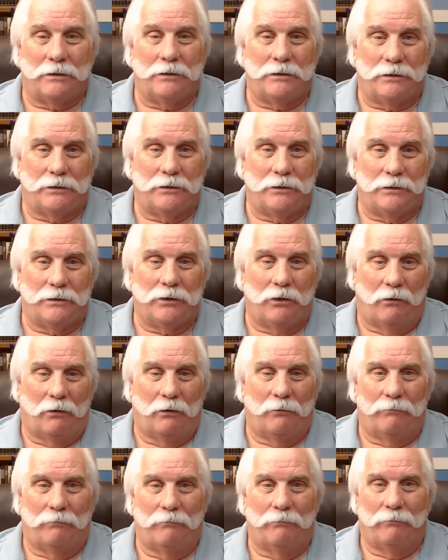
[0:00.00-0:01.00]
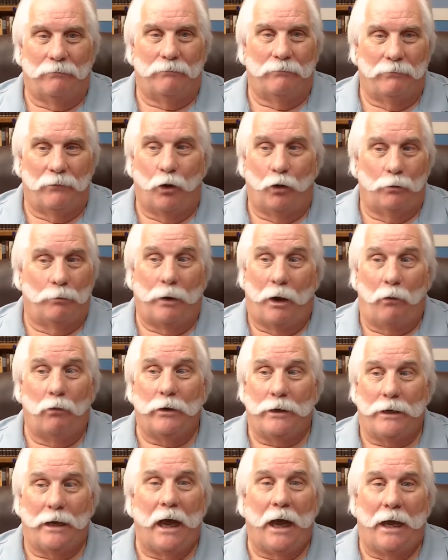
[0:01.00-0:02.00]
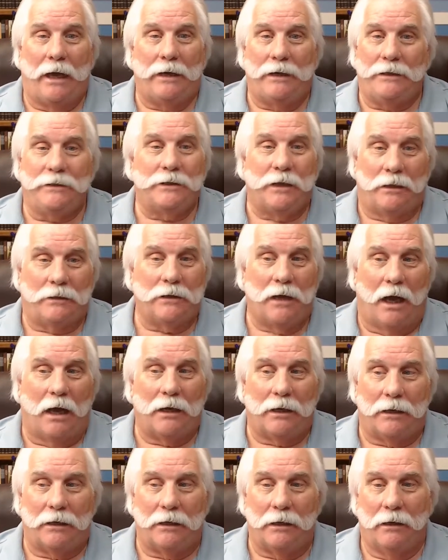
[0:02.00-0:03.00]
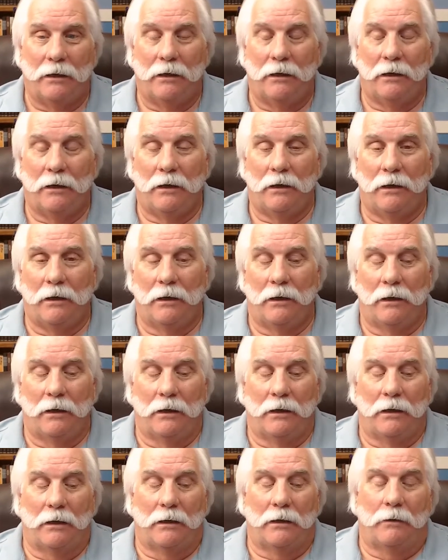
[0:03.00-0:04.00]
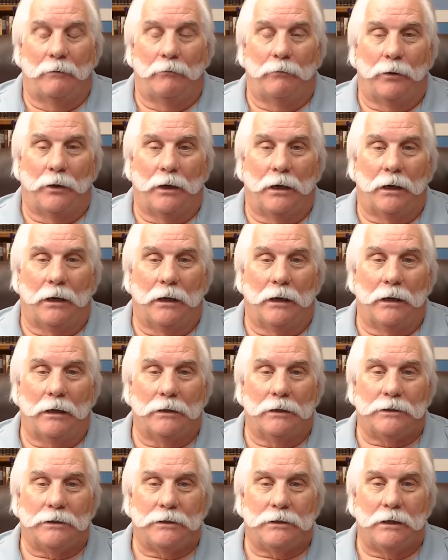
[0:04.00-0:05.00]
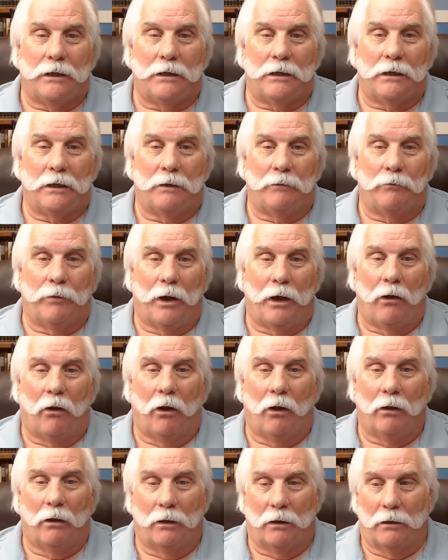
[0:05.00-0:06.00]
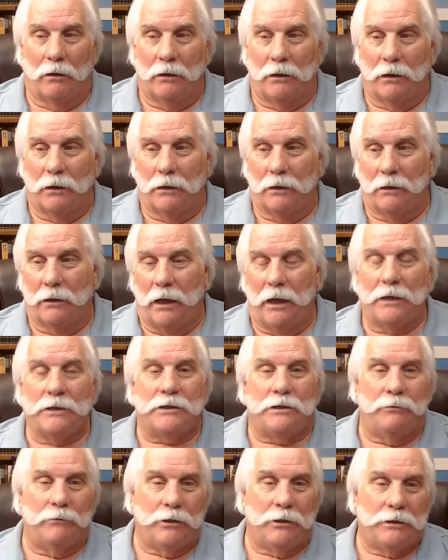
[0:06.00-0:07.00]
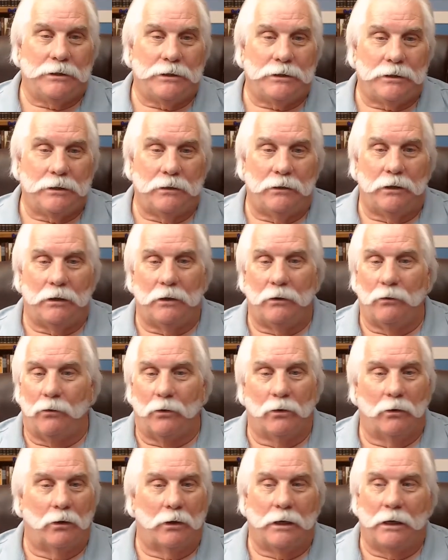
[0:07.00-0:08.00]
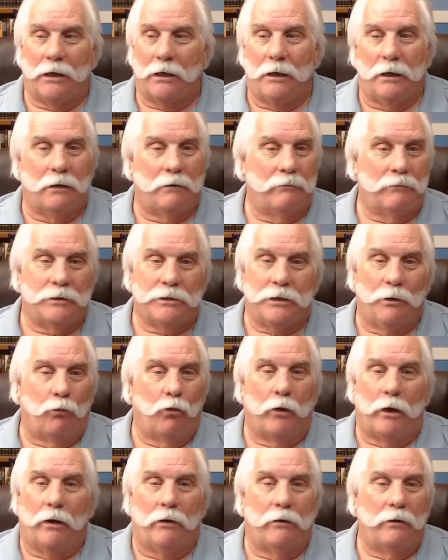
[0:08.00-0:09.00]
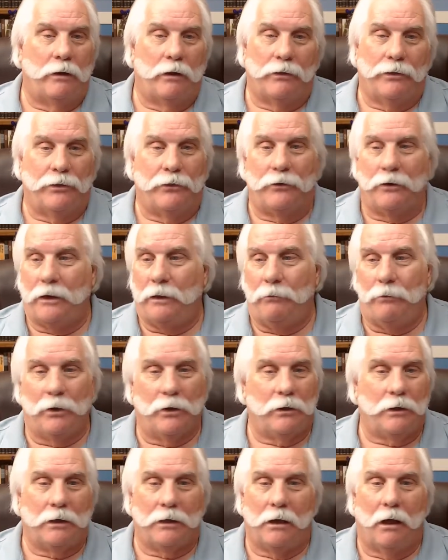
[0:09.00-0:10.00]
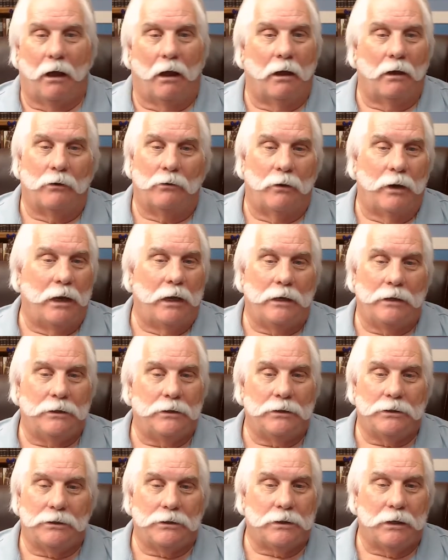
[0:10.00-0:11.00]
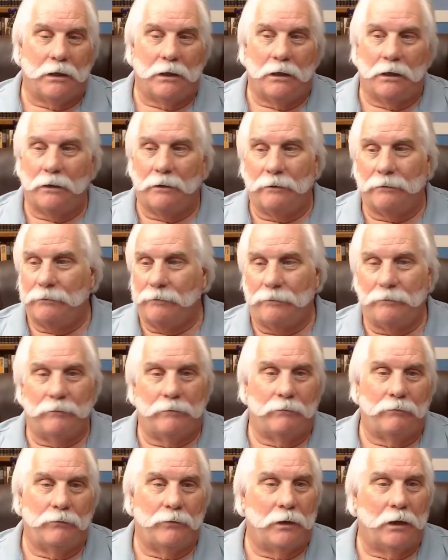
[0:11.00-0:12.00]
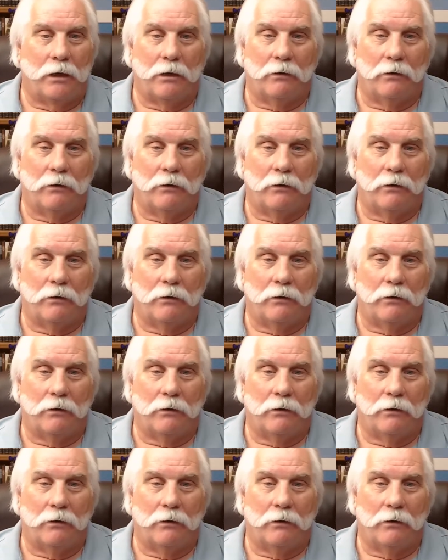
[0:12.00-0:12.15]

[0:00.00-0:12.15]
it's all owned by one guy and he's not talking. but by all estimates, we're looking at somewhere in the $30 billion range, and